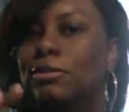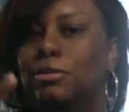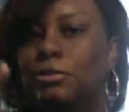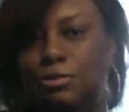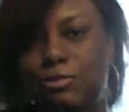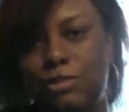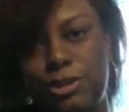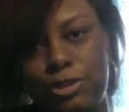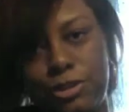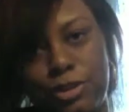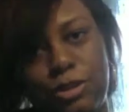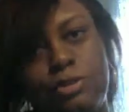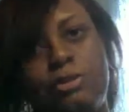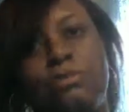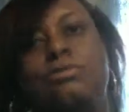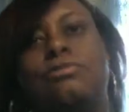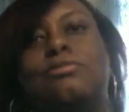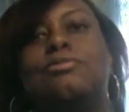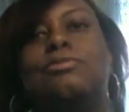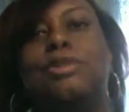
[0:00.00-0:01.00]

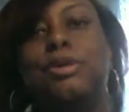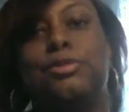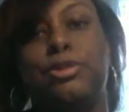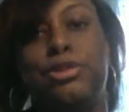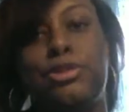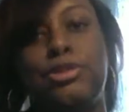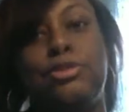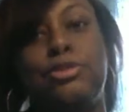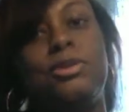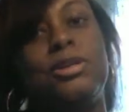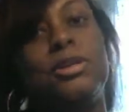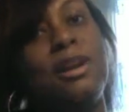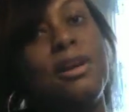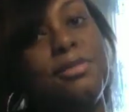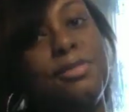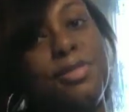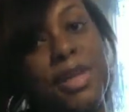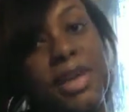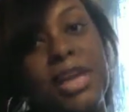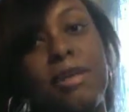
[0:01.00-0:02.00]
we was doing our
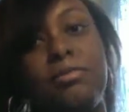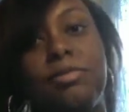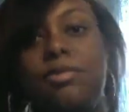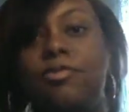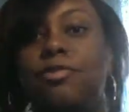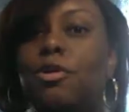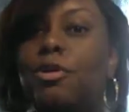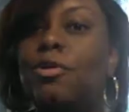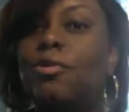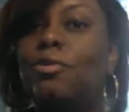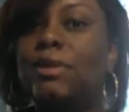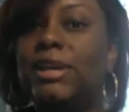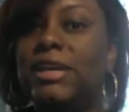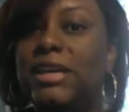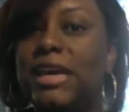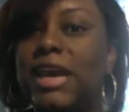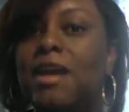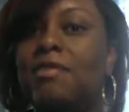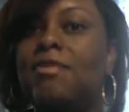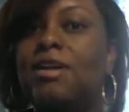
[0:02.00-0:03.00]
thing before we
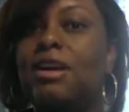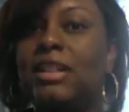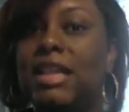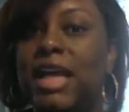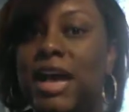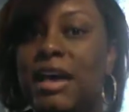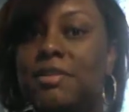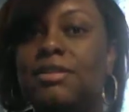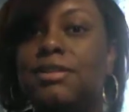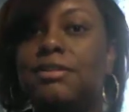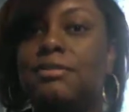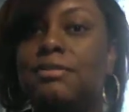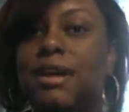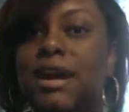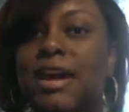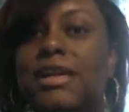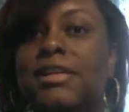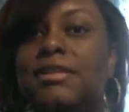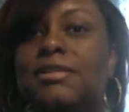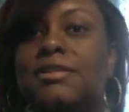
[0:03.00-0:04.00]
gave our lives to
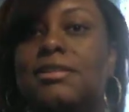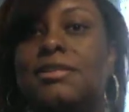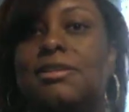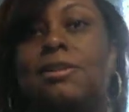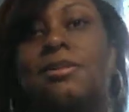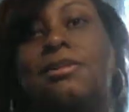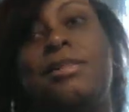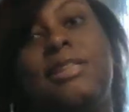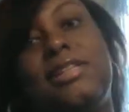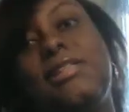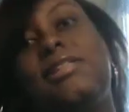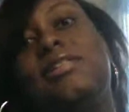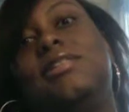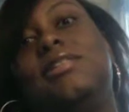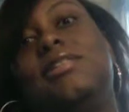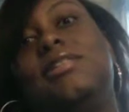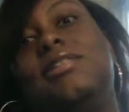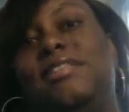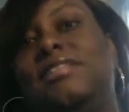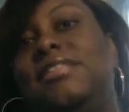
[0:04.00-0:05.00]
Christ. So let's
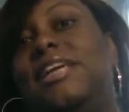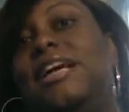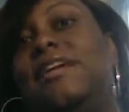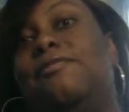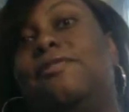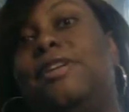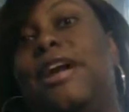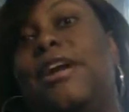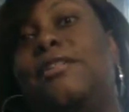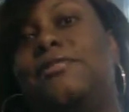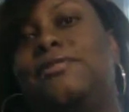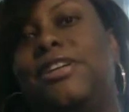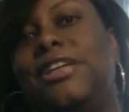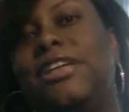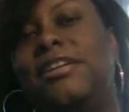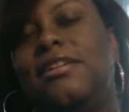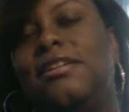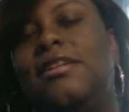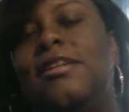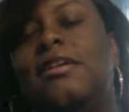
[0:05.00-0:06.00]
face that fact,
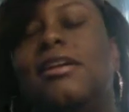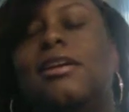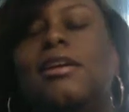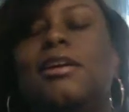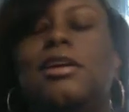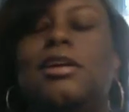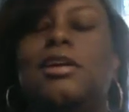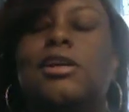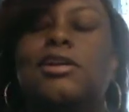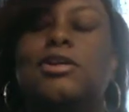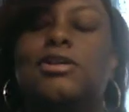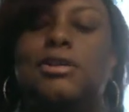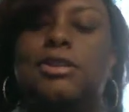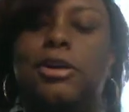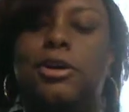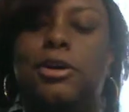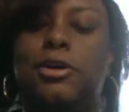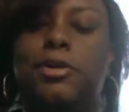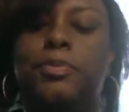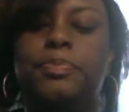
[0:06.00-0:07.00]
right?
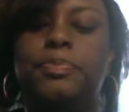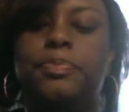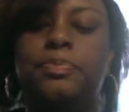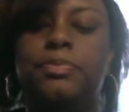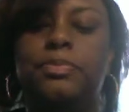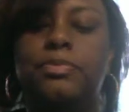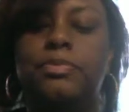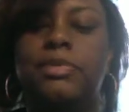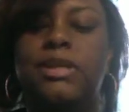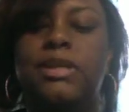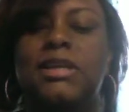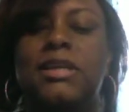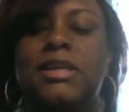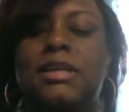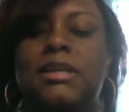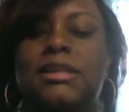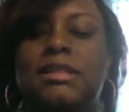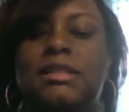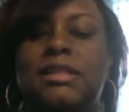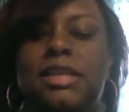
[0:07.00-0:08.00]
So
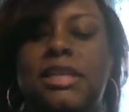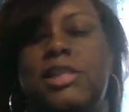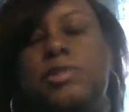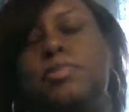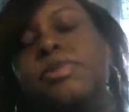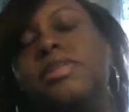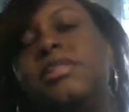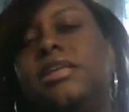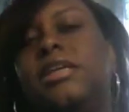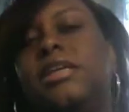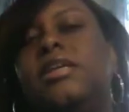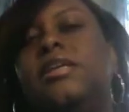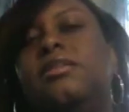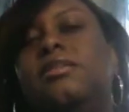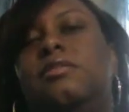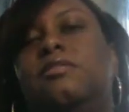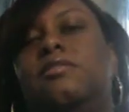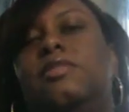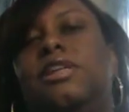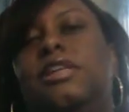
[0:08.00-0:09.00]
this
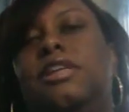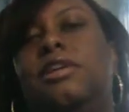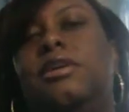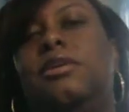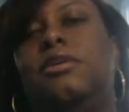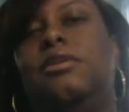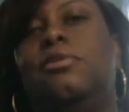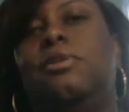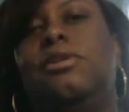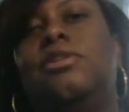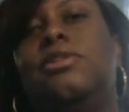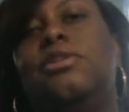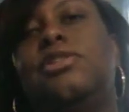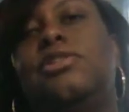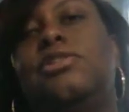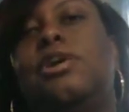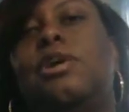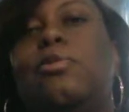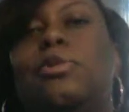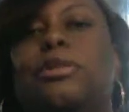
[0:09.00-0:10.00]
particular video, we're going to
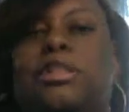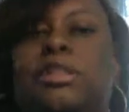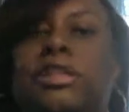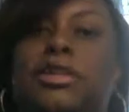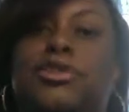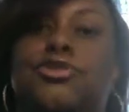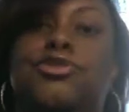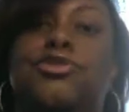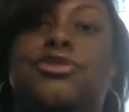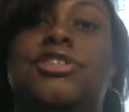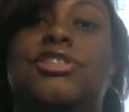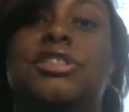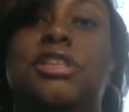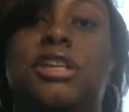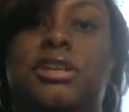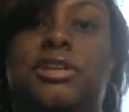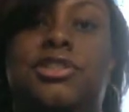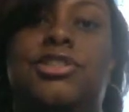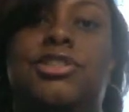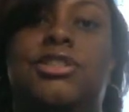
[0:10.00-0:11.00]
start with the
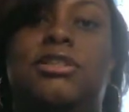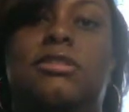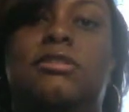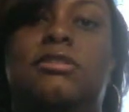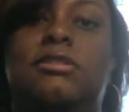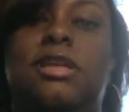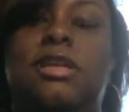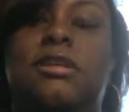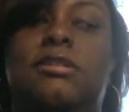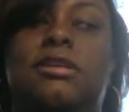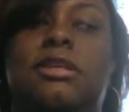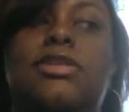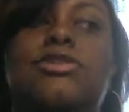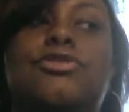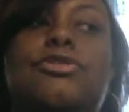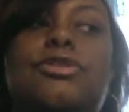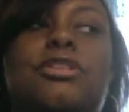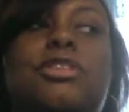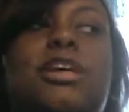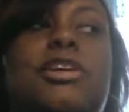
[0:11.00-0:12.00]
introduction. And the
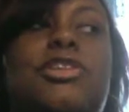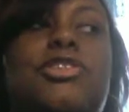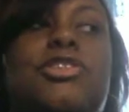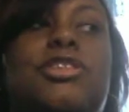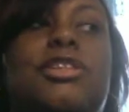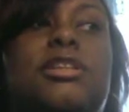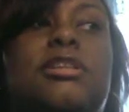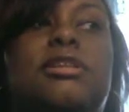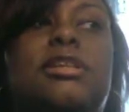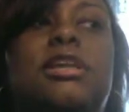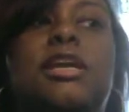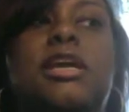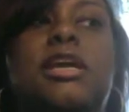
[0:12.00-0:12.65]
introduction,